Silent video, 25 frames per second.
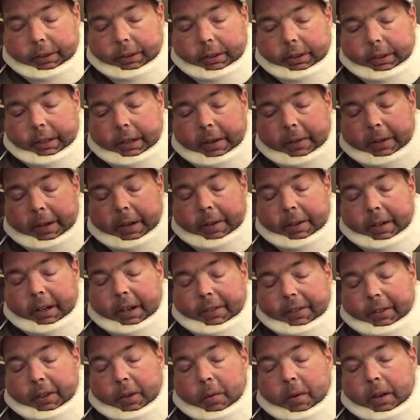now it
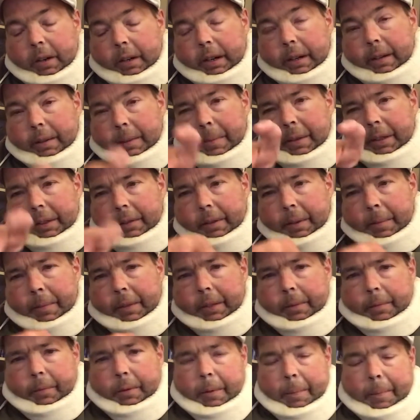does go on, let
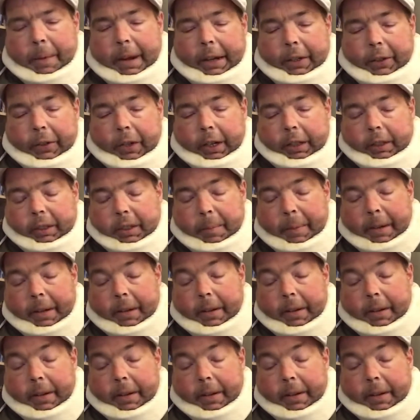me backtrack a little bit.